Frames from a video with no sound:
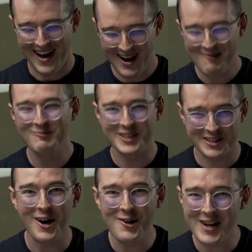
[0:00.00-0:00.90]
I'm
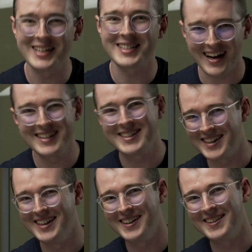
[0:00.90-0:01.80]
so
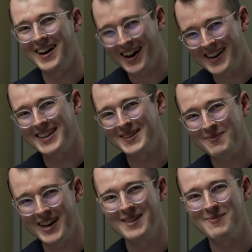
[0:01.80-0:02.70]
excited that I get to
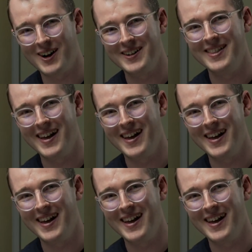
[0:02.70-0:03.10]
play a part in